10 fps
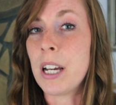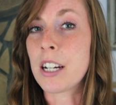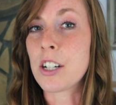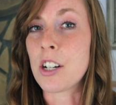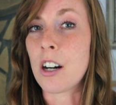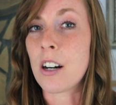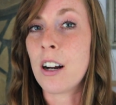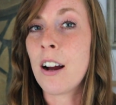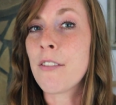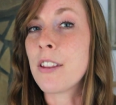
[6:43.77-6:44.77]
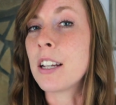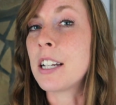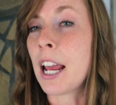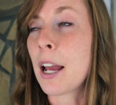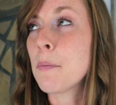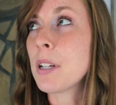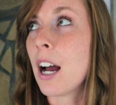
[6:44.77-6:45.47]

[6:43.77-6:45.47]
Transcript: picture of the damned